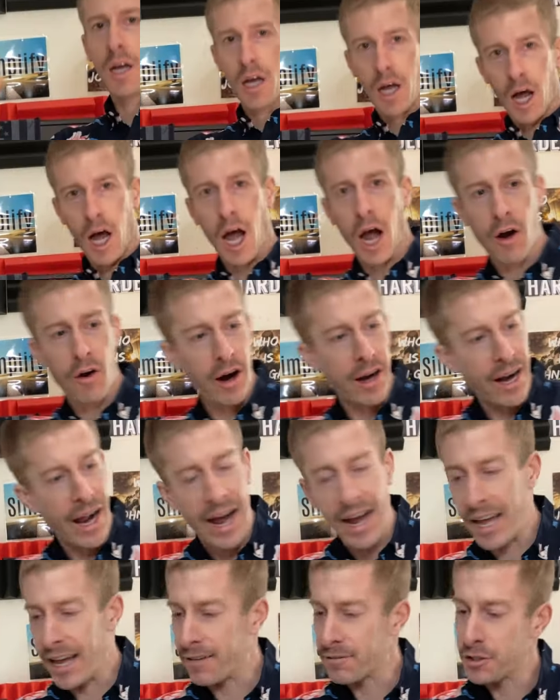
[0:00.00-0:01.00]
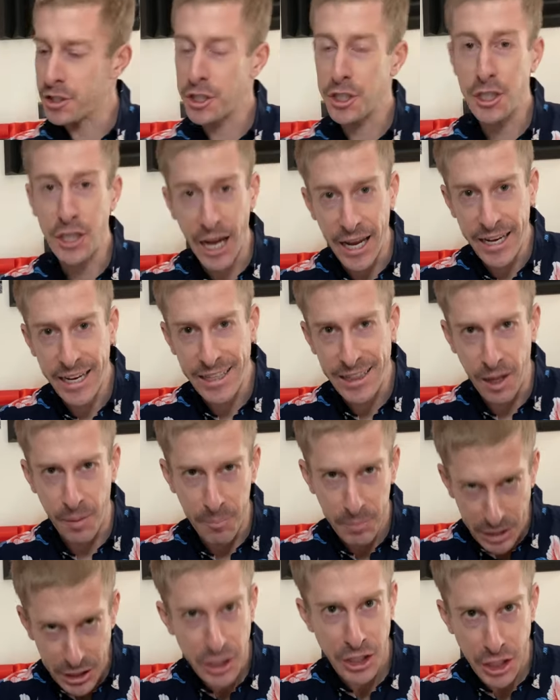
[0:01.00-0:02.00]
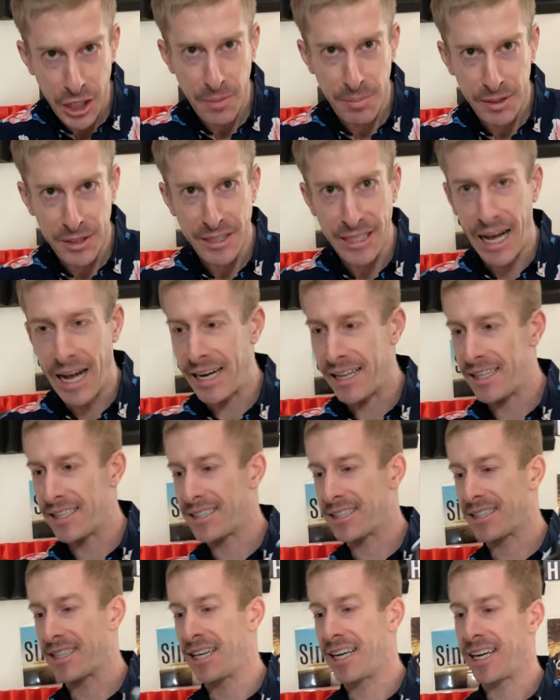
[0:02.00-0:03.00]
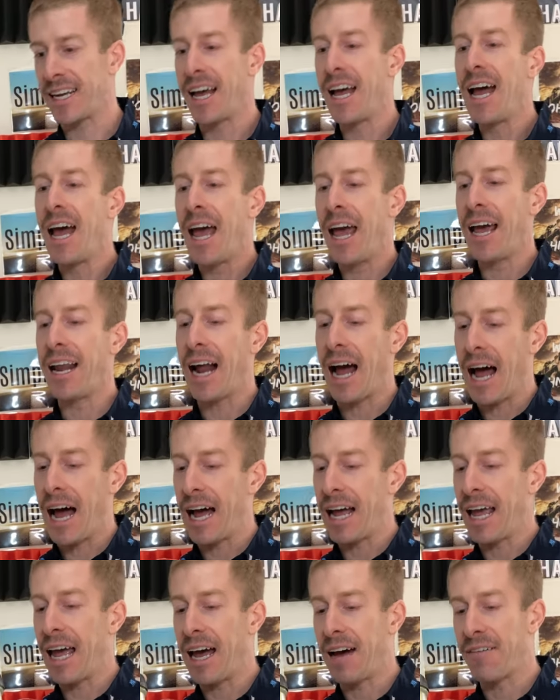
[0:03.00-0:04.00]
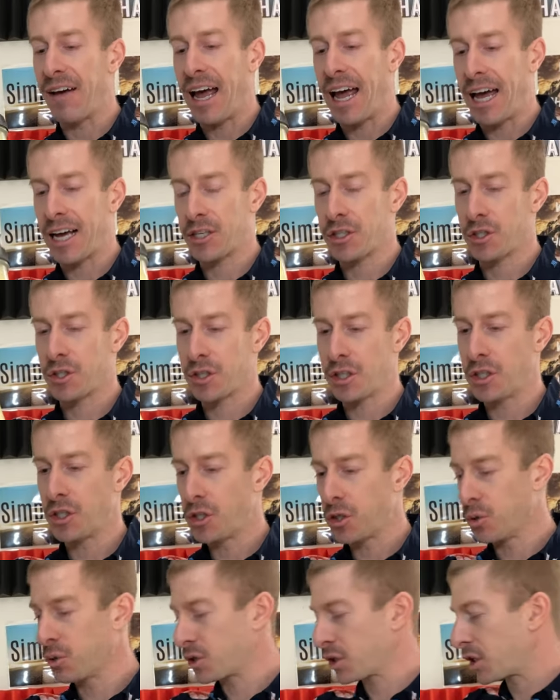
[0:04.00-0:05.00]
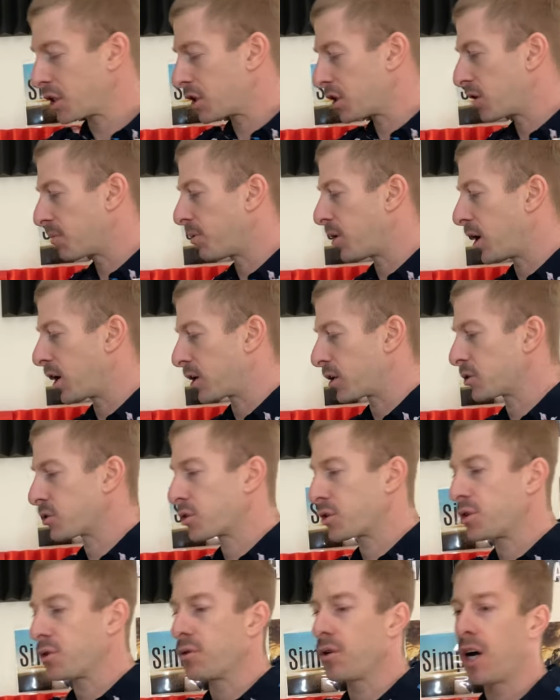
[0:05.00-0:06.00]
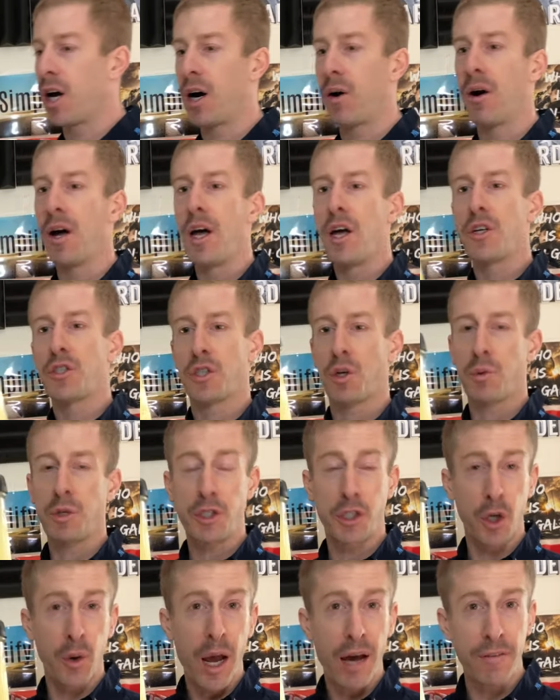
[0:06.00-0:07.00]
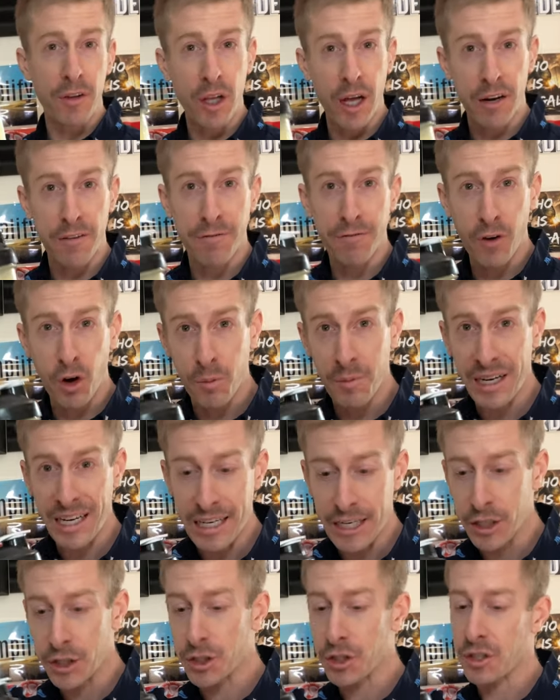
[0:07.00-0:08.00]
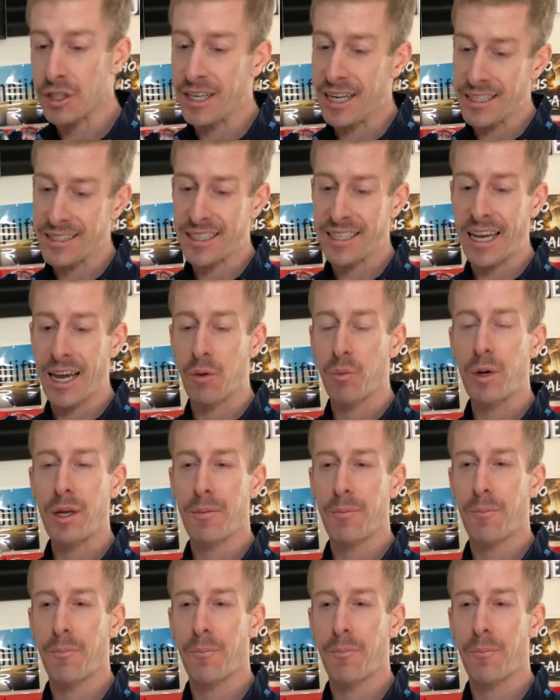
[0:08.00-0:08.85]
All right, I have shaken the bejeebus out of this thing, and I have actually used clear bottles, so you know. So we do have a lot of foaming initially, and as again, we